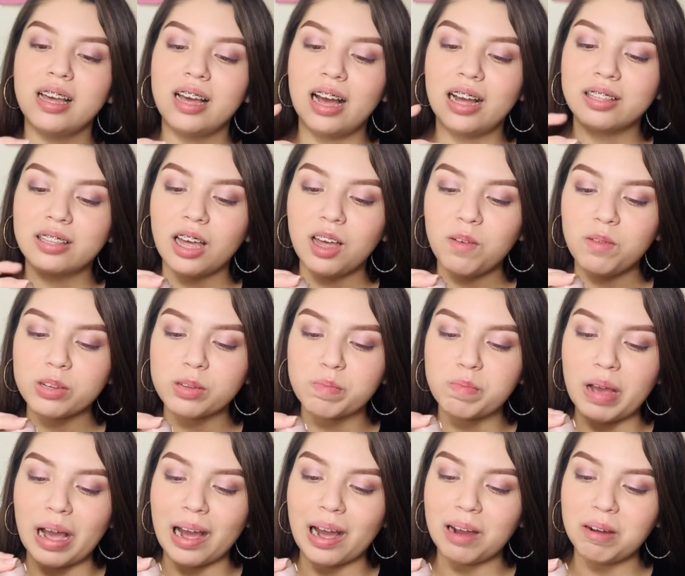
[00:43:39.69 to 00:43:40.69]
I thought it was
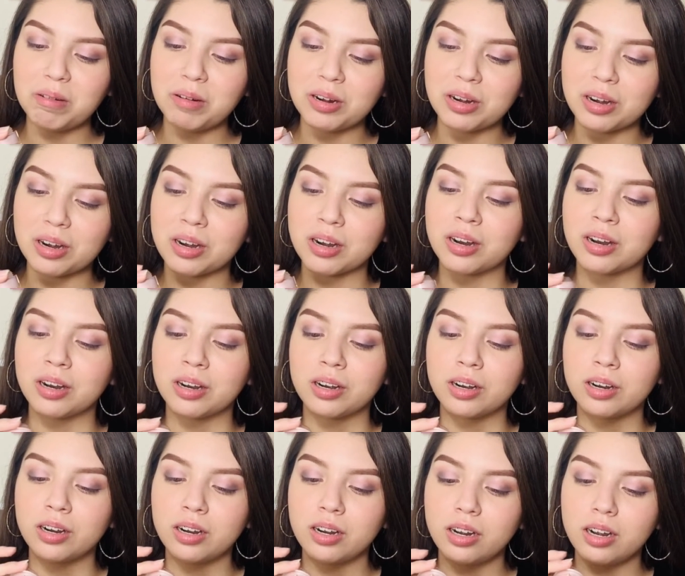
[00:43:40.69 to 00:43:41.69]

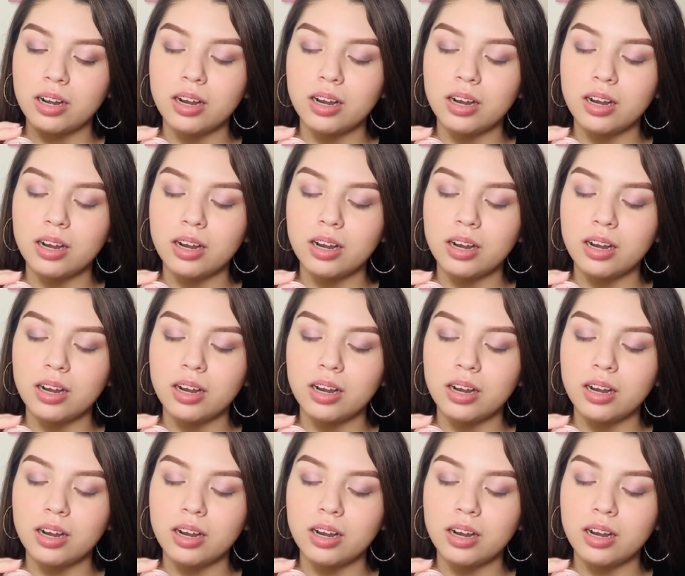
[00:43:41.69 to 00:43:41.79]
powder.